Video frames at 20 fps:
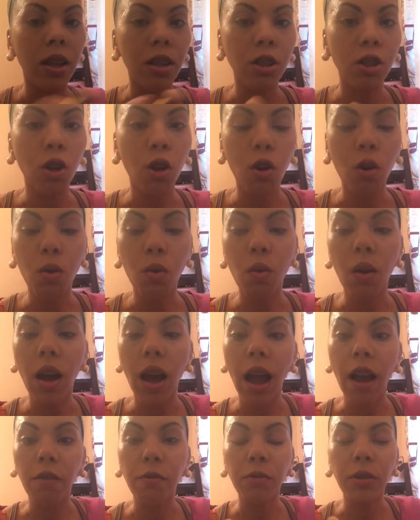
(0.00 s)
So
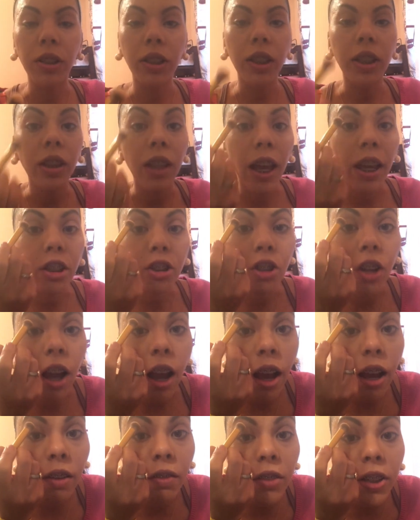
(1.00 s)
I really like
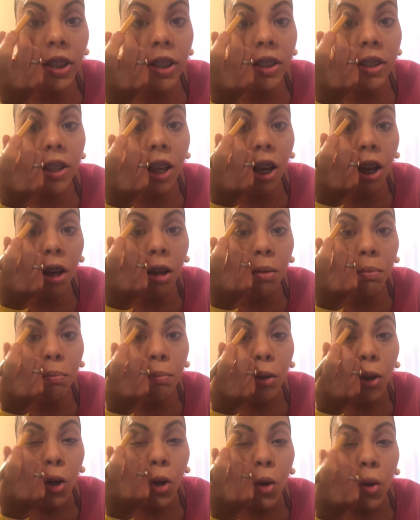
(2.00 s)
Juvia's.
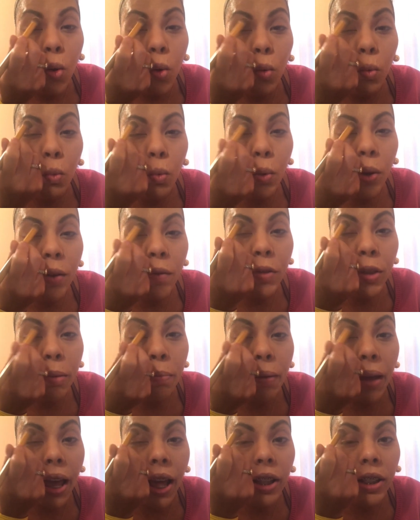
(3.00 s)
With
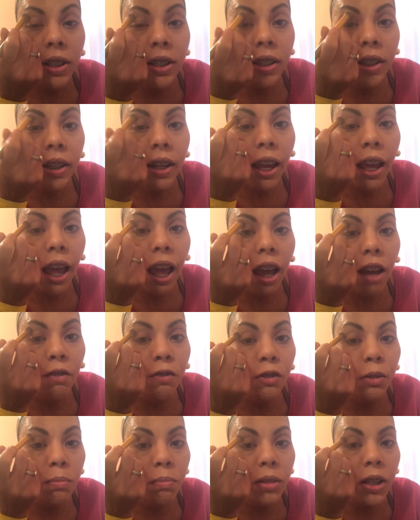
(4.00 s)
the palettes that I have
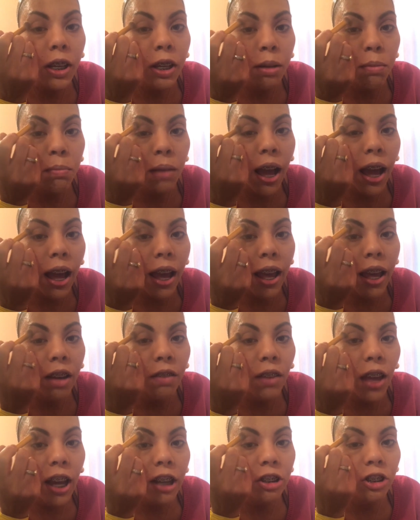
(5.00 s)
from them, I
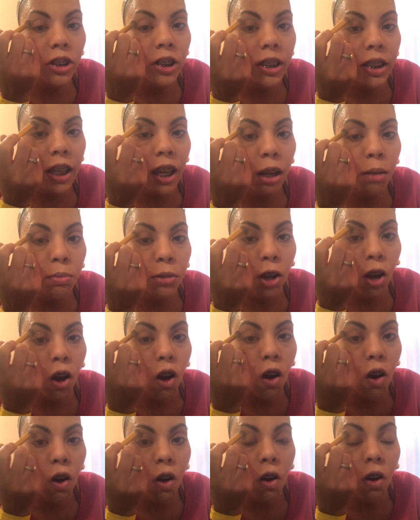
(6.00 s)
have actually kept
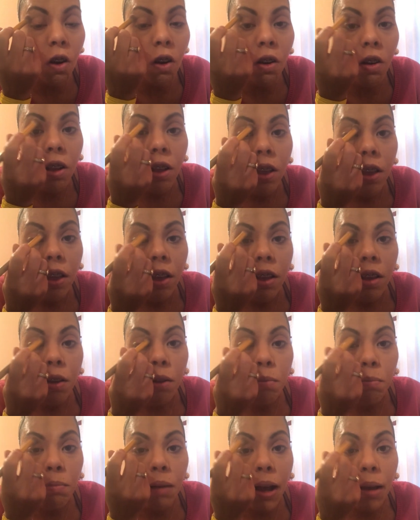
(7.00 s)
all
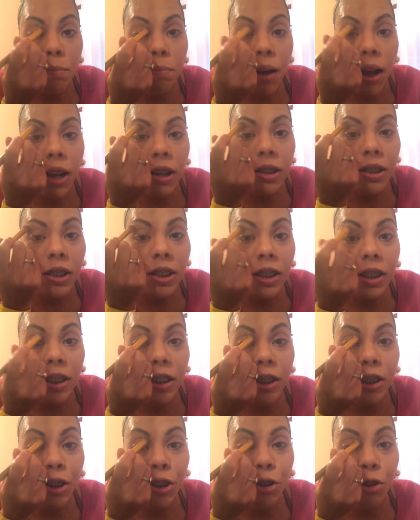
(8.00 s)
my
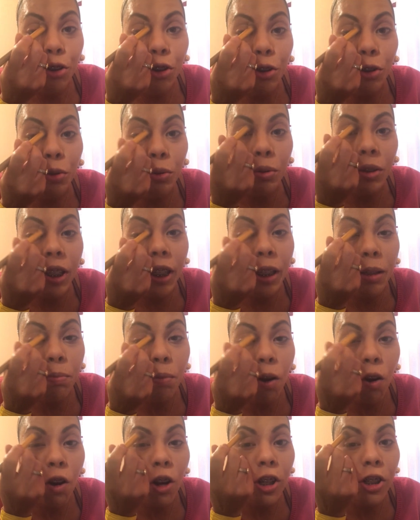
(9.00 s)
boxes. Do you
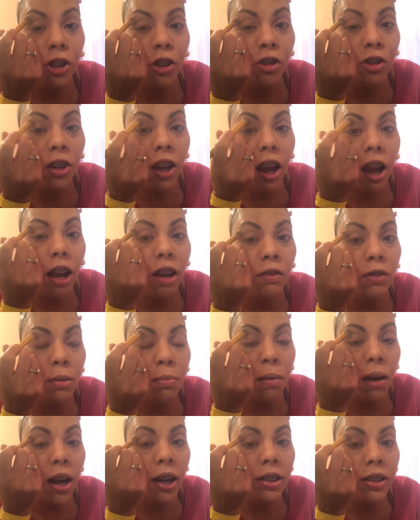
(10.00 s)
keep all your
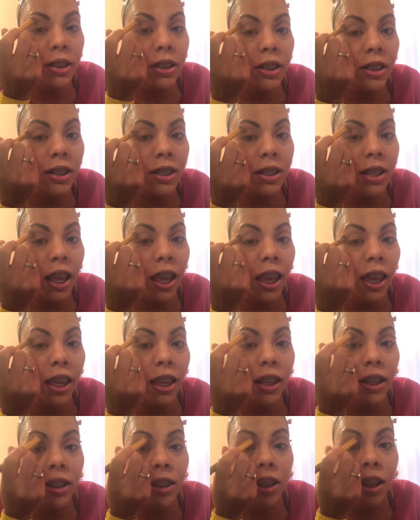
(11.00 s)
Juvia boxes?
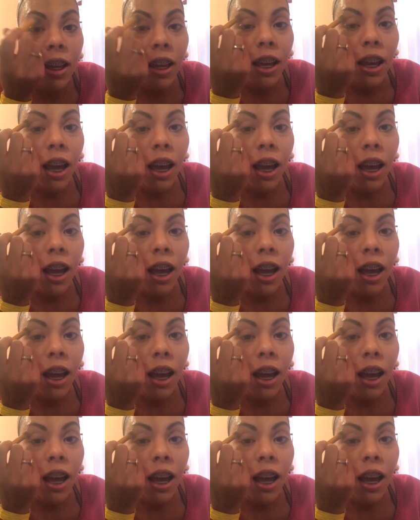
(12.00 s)
And